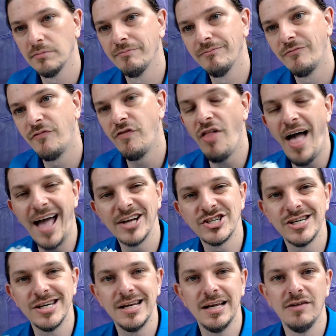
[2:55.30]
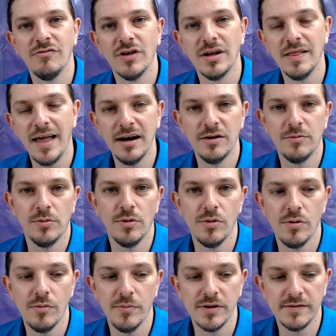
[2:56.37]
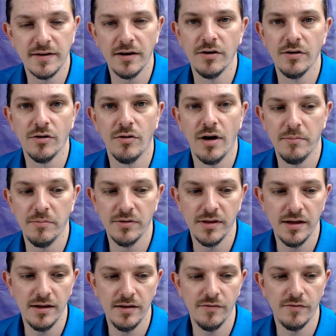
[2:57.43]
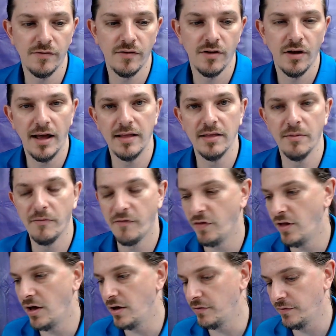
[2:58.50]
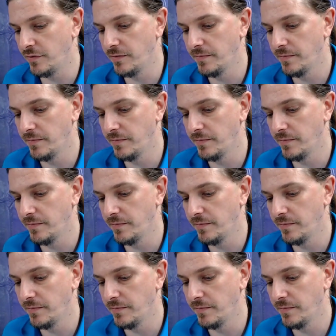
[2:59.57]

flashy, relatable material, I believe, in the fluff.